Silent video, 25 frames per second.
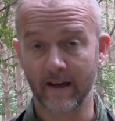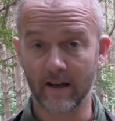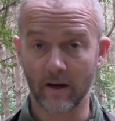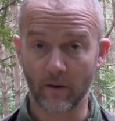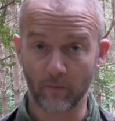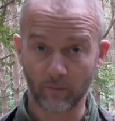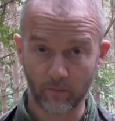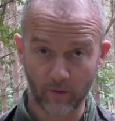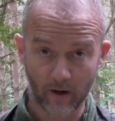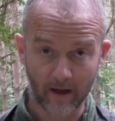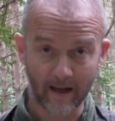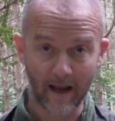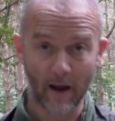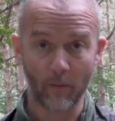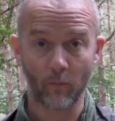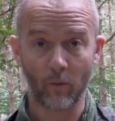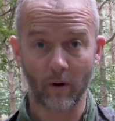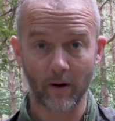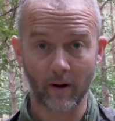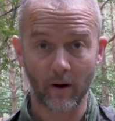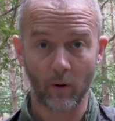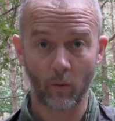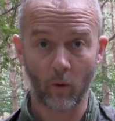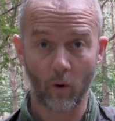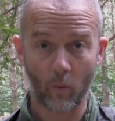It, again,
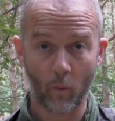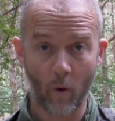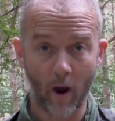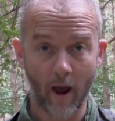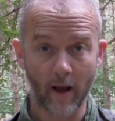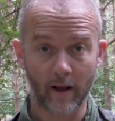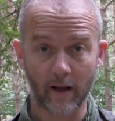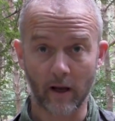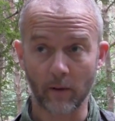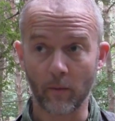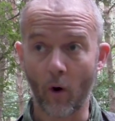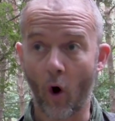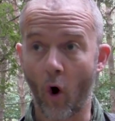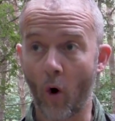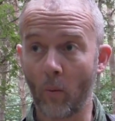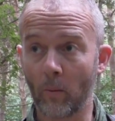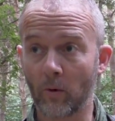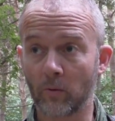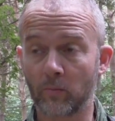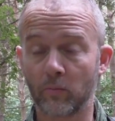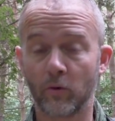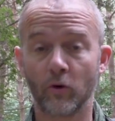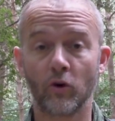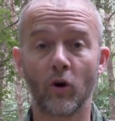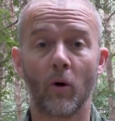when we're working
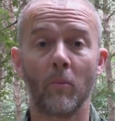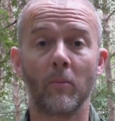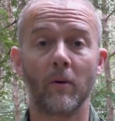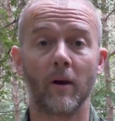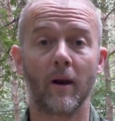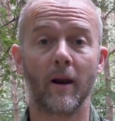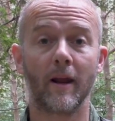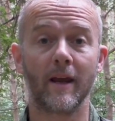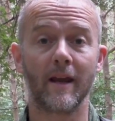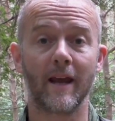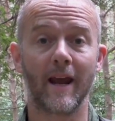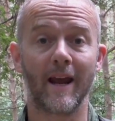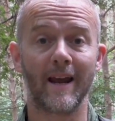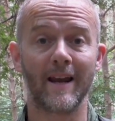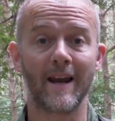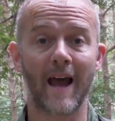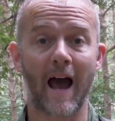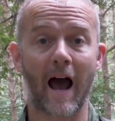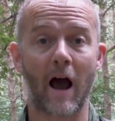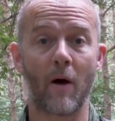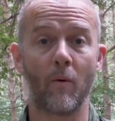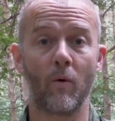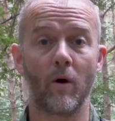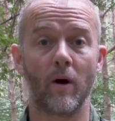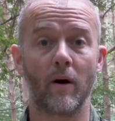almost predominantly in
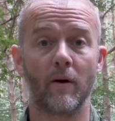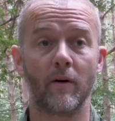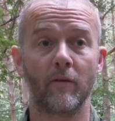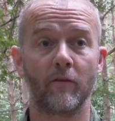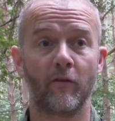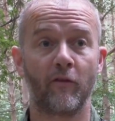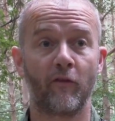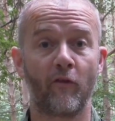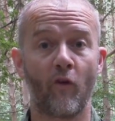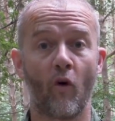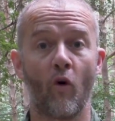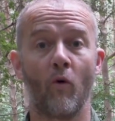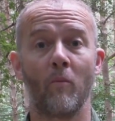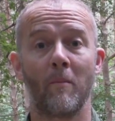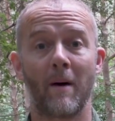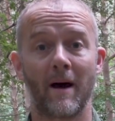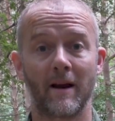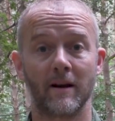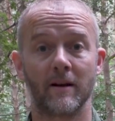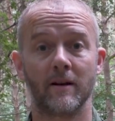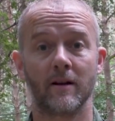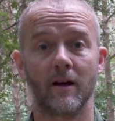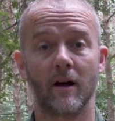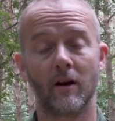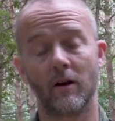our
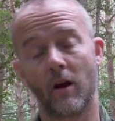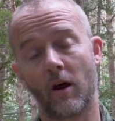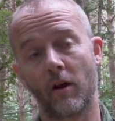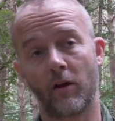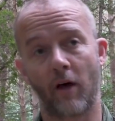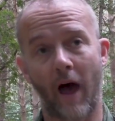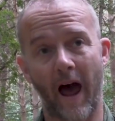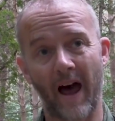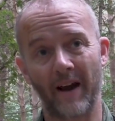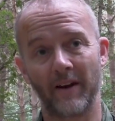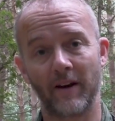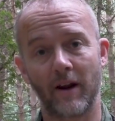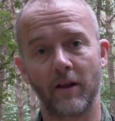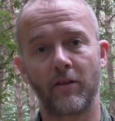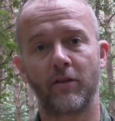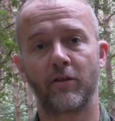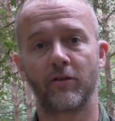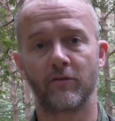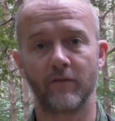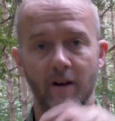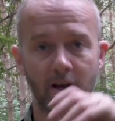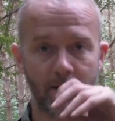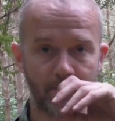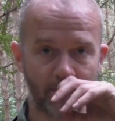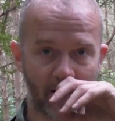four-man and, a
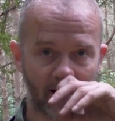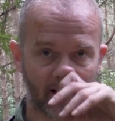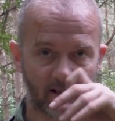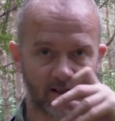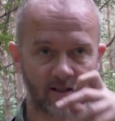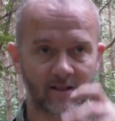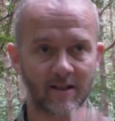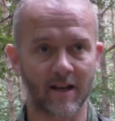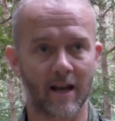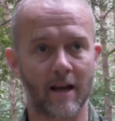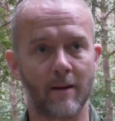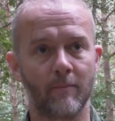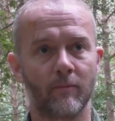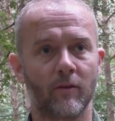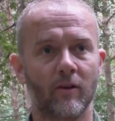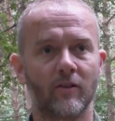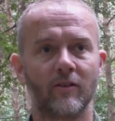three-man team.